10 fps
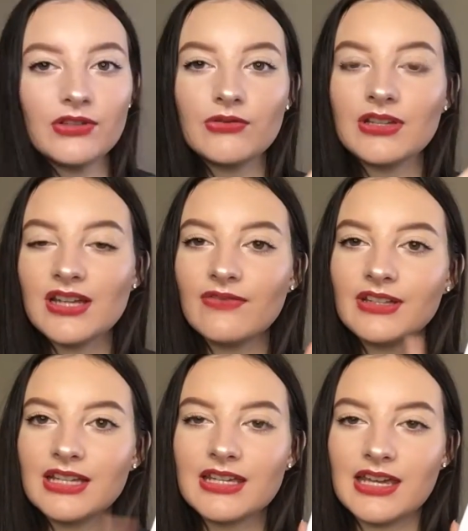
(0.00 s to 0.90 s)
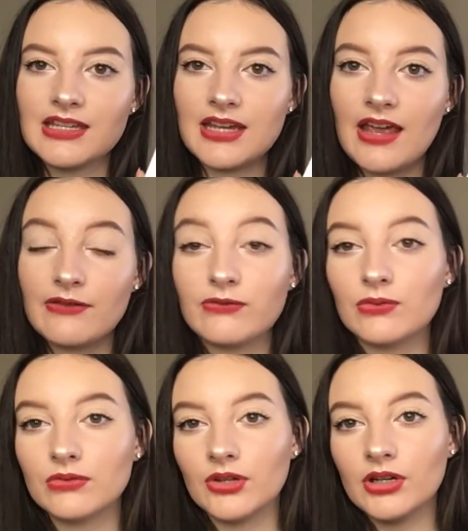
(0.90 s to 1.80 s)
You can definitely get a
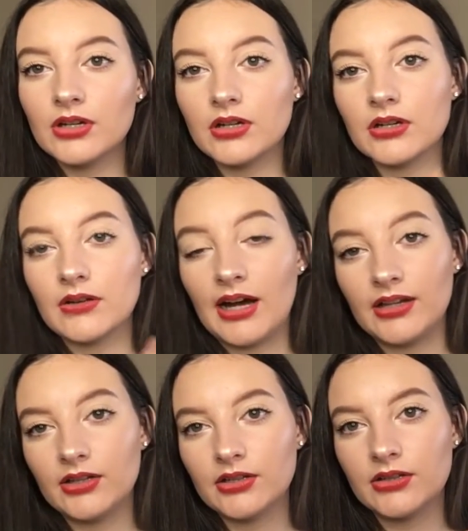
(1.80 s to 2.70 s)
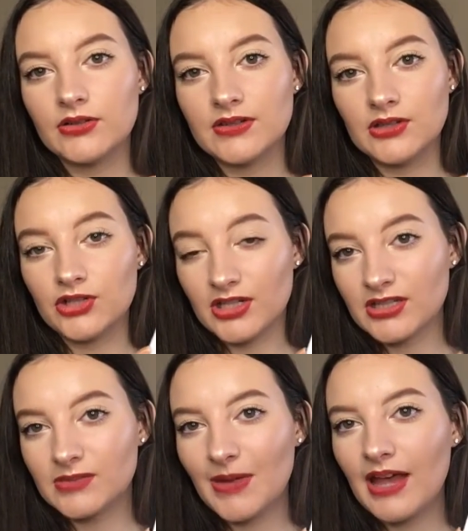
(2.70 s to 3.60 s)
full eye look using
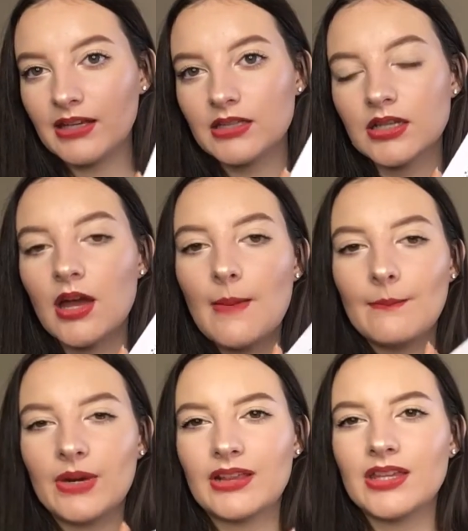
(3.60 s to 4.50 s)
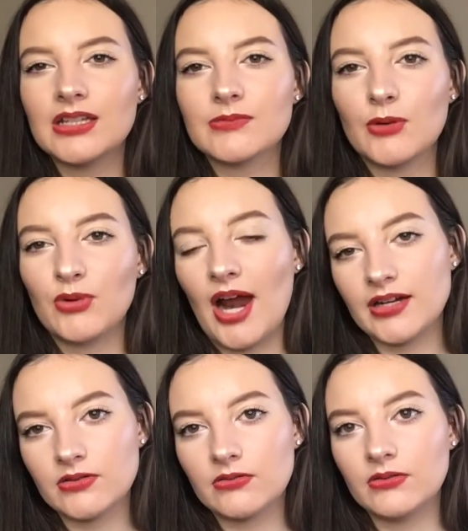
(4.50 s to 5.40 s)
just this palette, but I think it's more
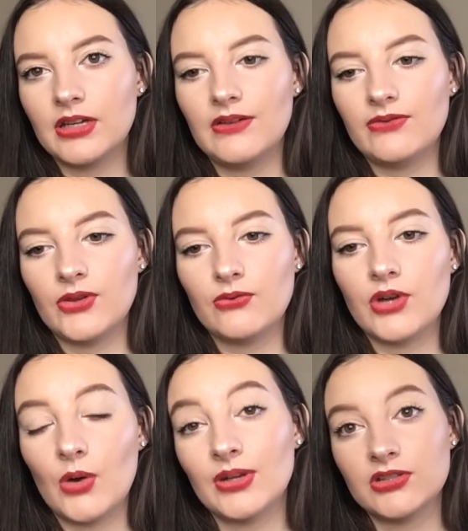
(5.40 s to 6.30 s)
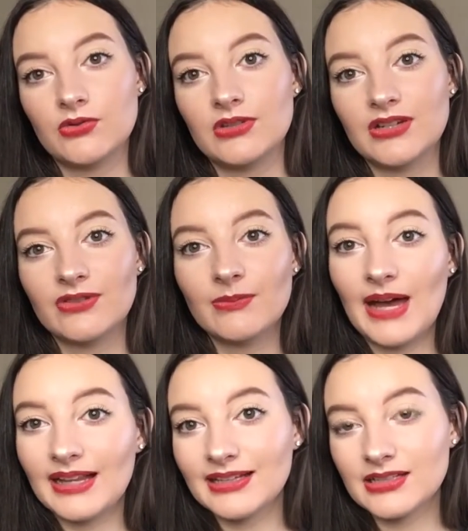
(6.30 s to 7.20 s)
practical if you go into a different
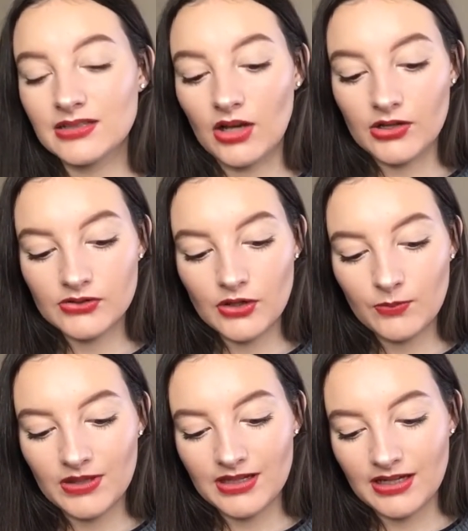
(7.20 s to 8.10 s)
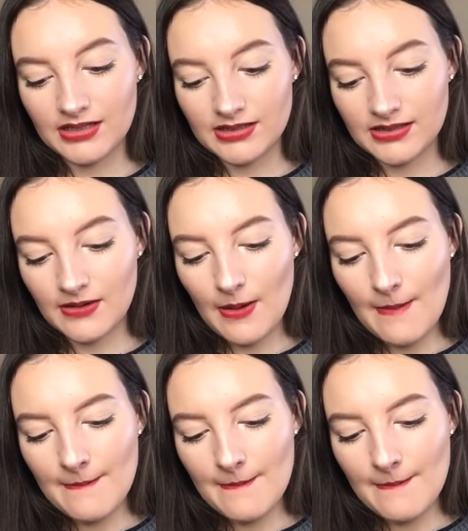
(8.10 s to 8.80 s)
palette also, because